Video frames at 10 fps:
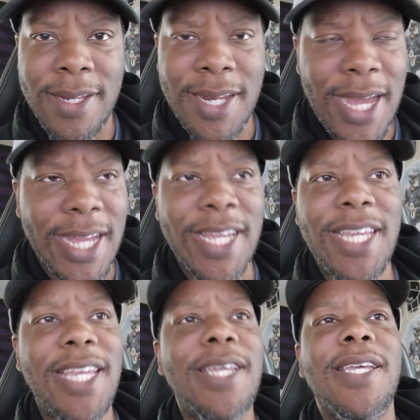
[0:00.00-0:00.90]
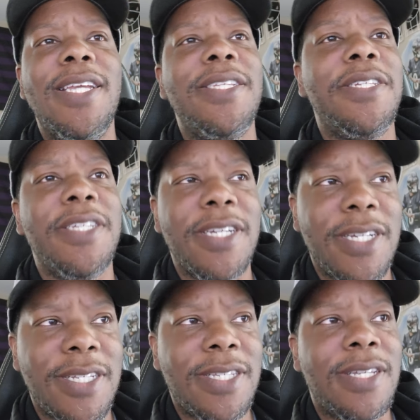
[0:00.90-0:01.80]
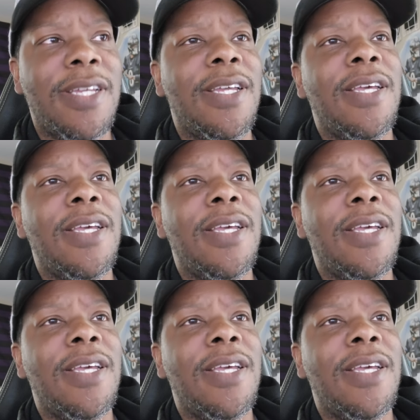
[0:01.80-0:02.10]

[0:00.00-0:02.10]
Like, he can just